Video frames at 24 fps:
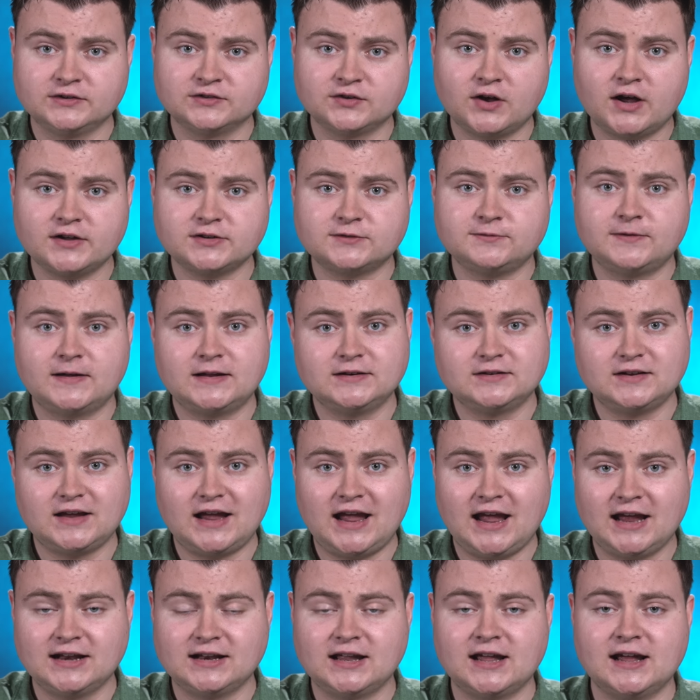exhaust vent
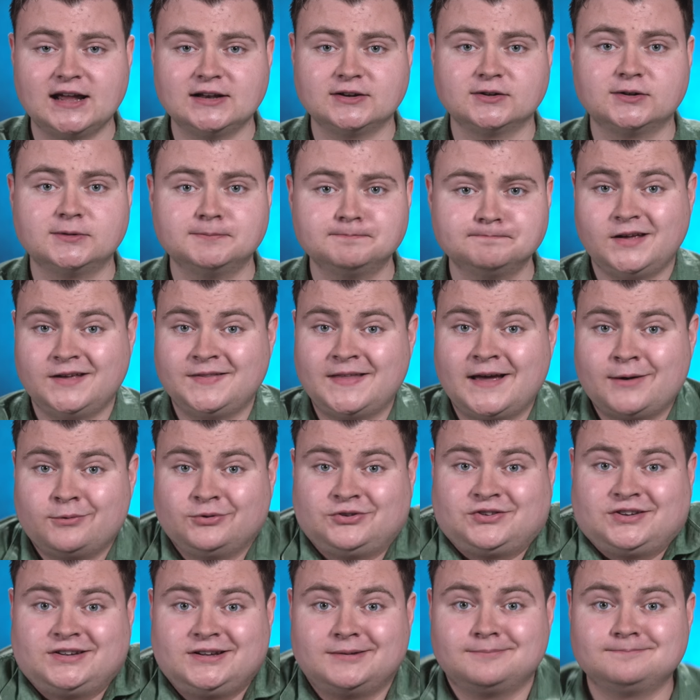and handle. And that
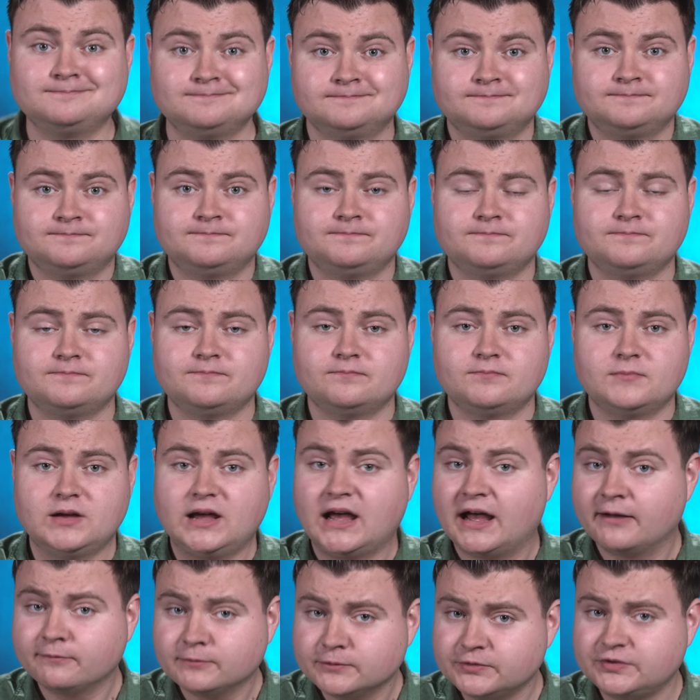was it.
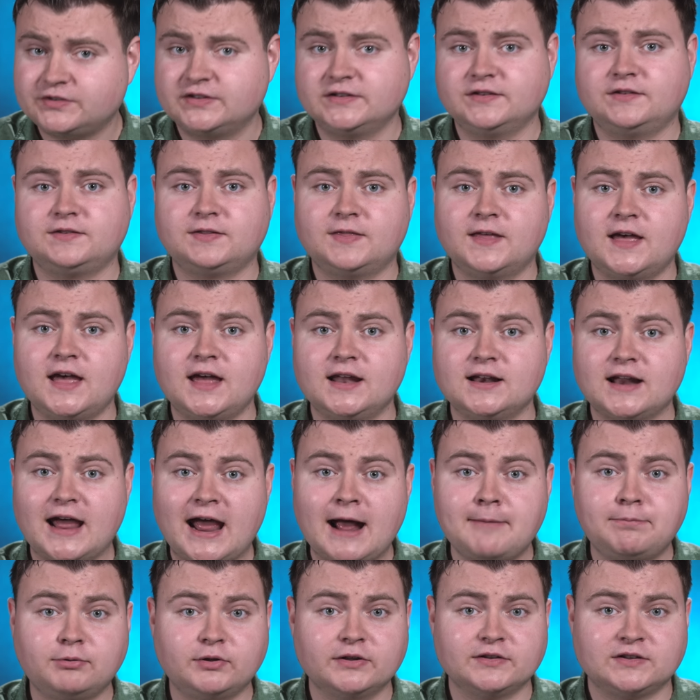Ever since then,
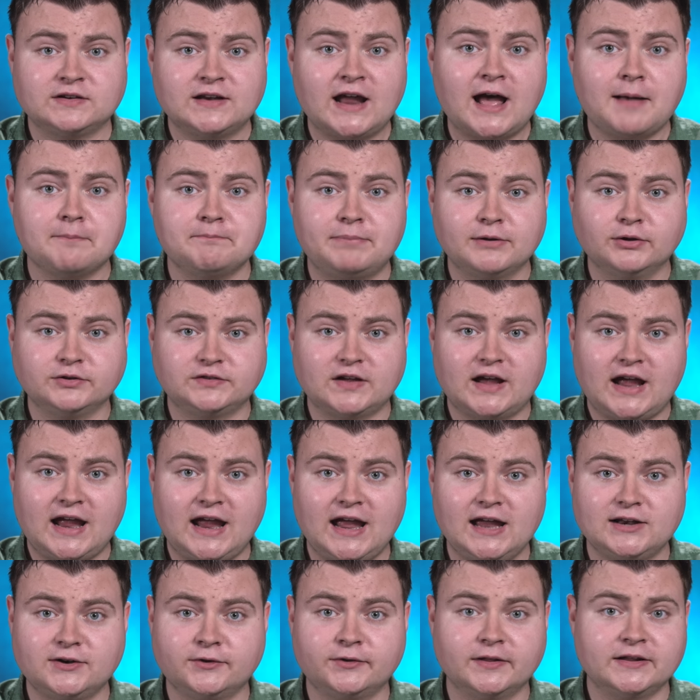Apple has not built a
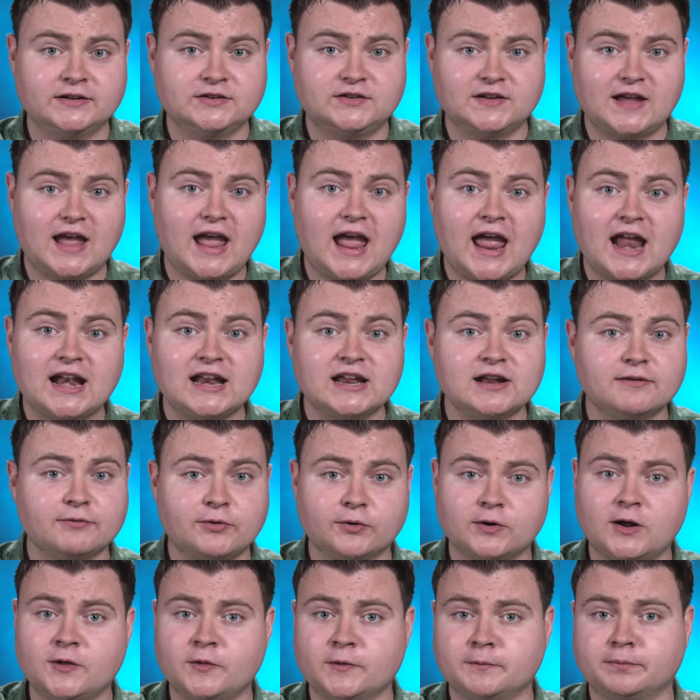handle into any of
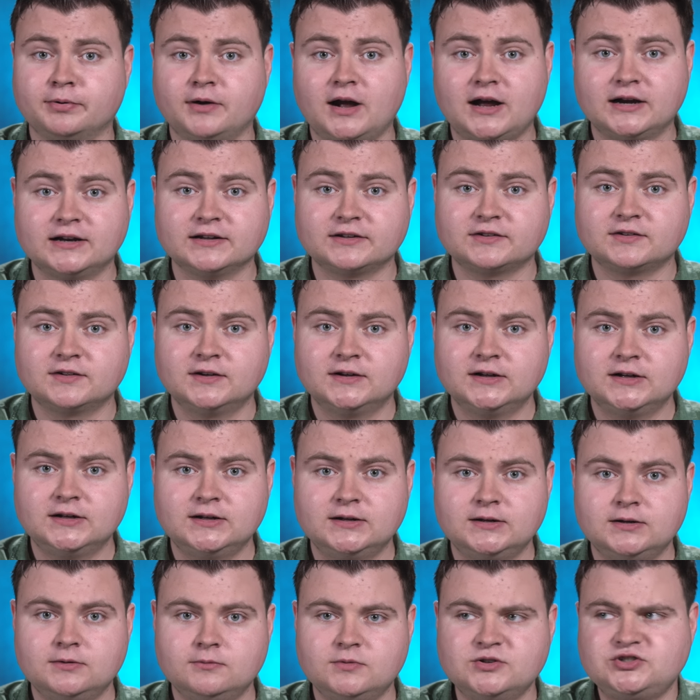their other products,
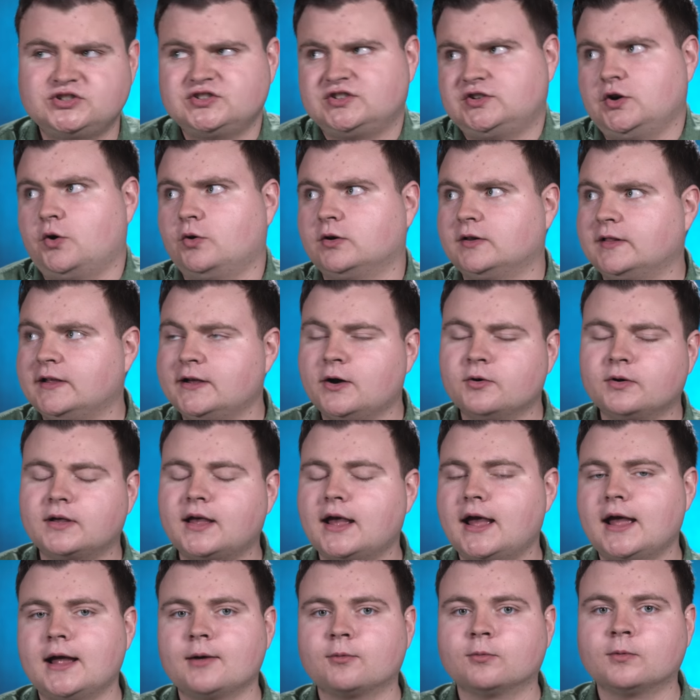which is totally
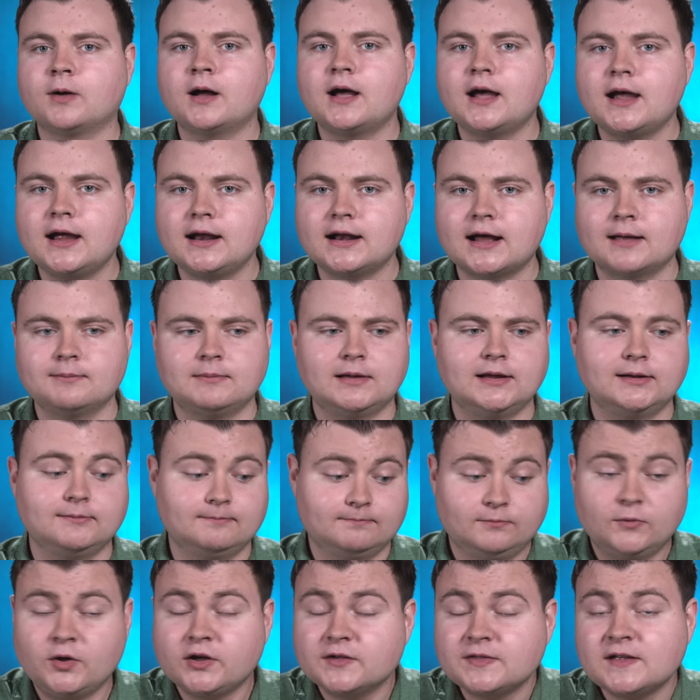okay, right? I
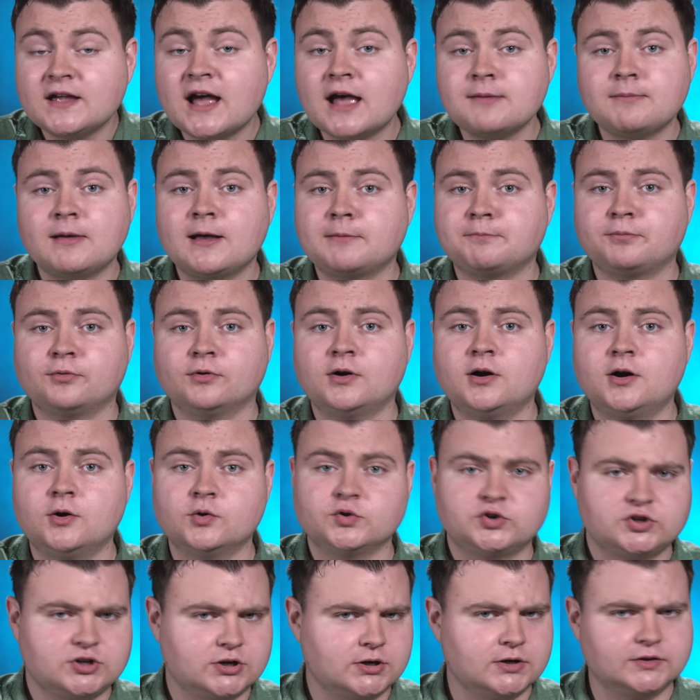mean, look at the iMac Pro.
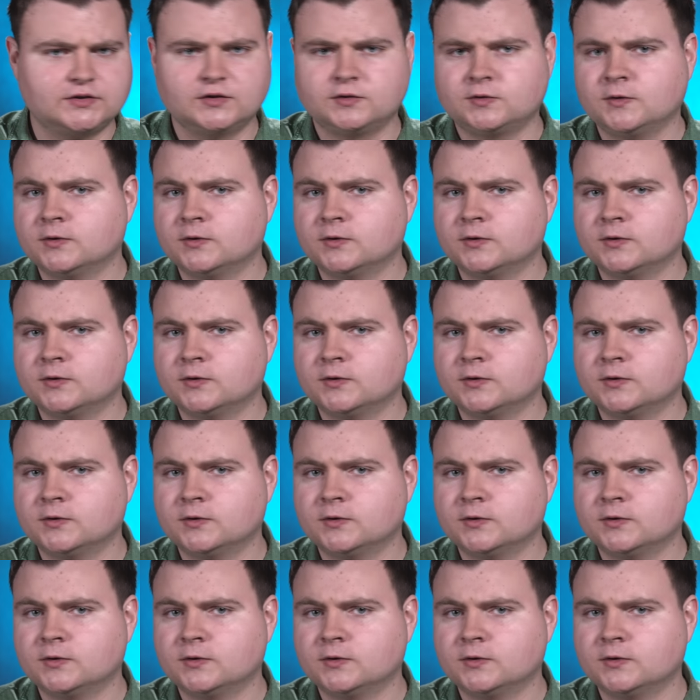Sure, it's a